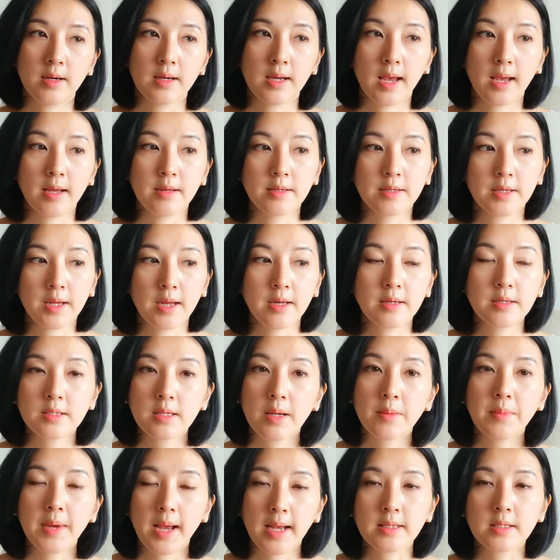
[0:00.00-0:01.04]
And then
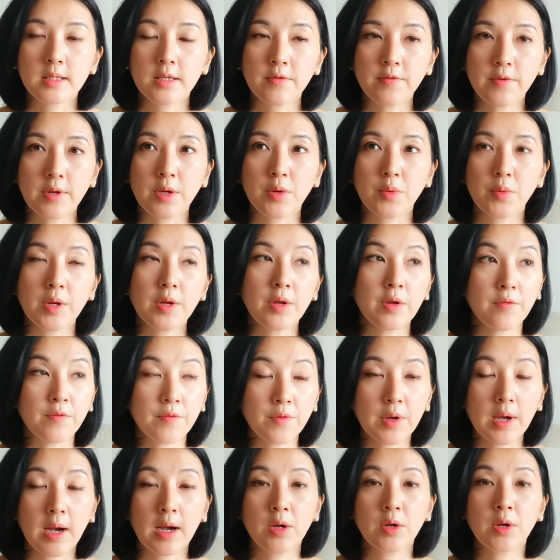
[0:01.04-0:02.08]
some active ingredient. If
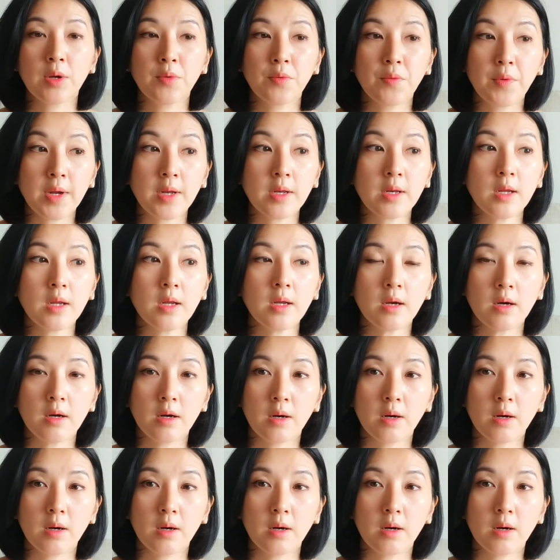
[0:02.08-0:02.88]
you are already